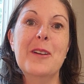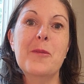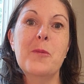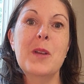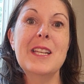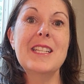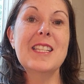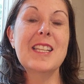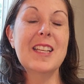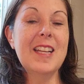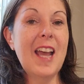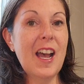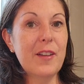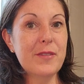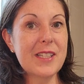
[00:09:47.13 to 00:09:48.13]
We did
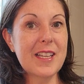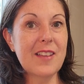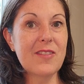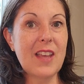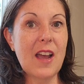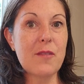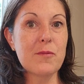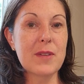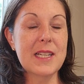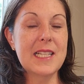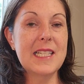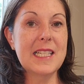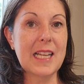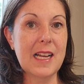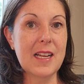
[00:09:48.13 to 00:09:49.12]
have to get that
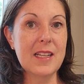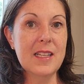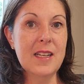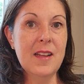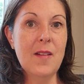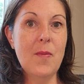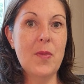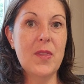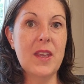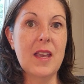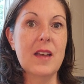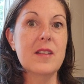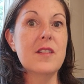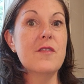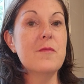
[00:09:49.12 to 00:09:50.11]
redone the
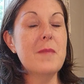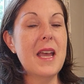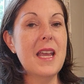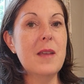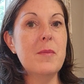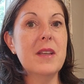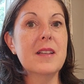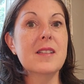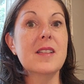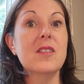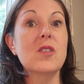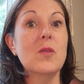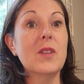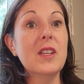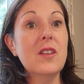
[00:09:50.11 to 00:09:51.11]
end of May because it's
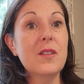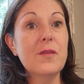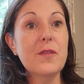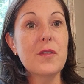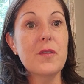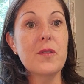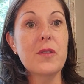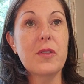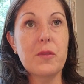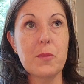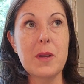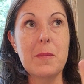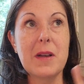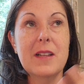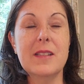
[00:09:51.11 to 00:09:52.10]
only good for
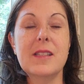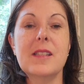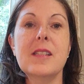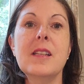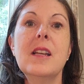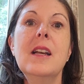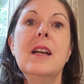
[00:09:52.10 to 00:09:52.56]
3 months.